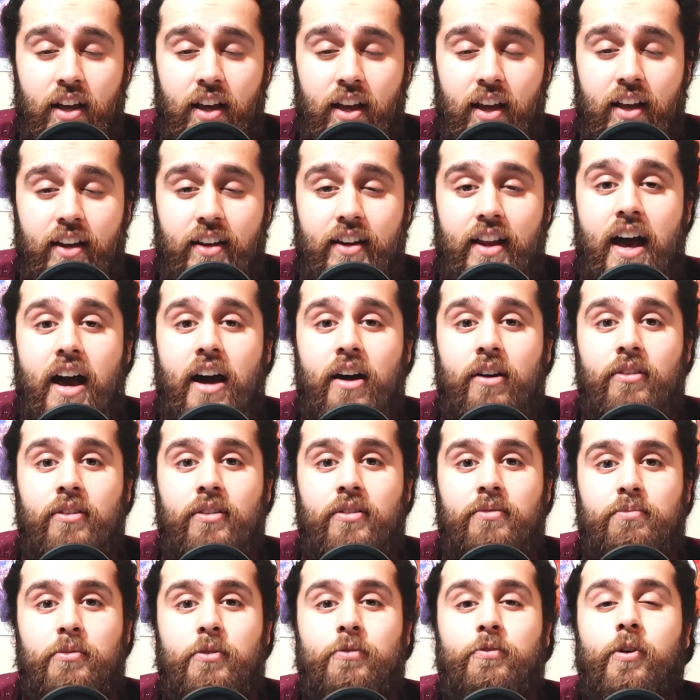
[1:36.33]
And now,
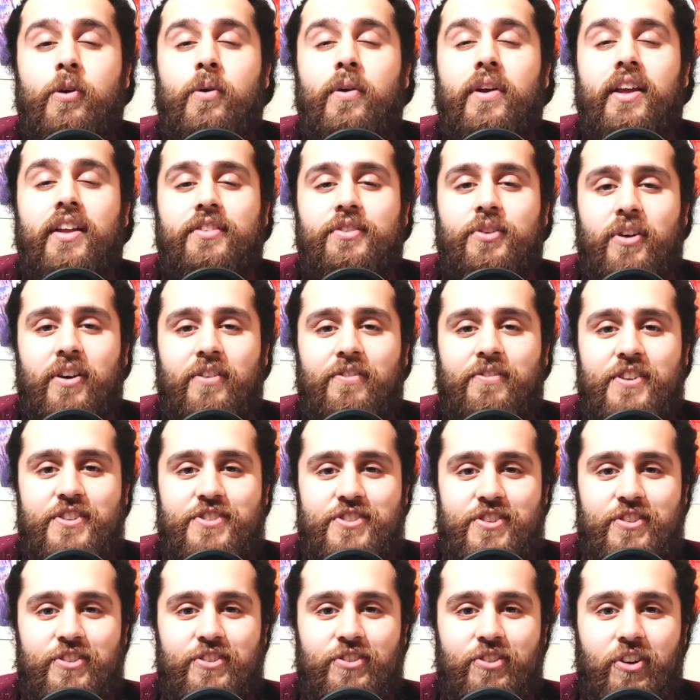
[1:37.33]
before we get to our
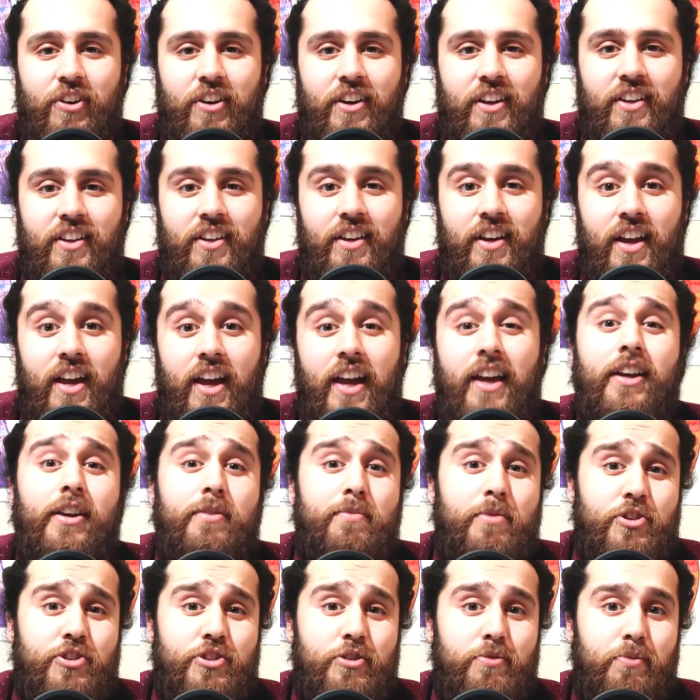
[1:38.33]
featured story, a
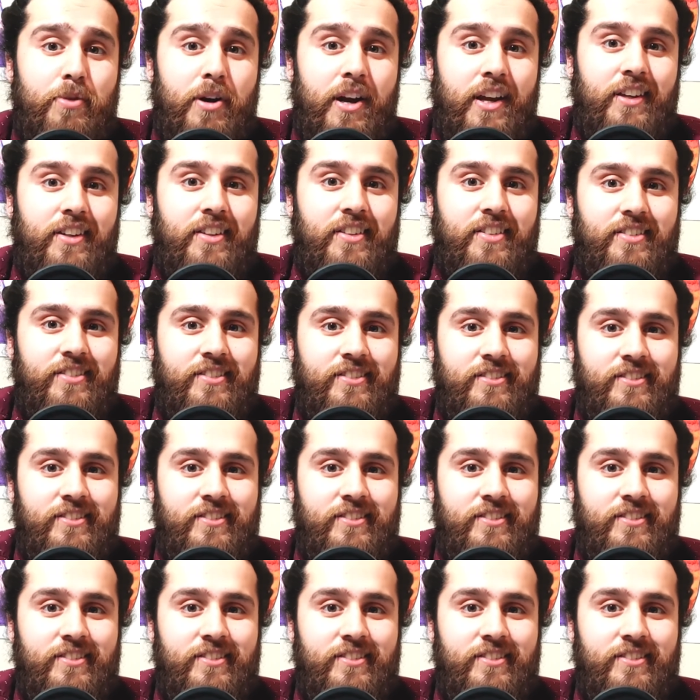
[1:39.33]
commercial break.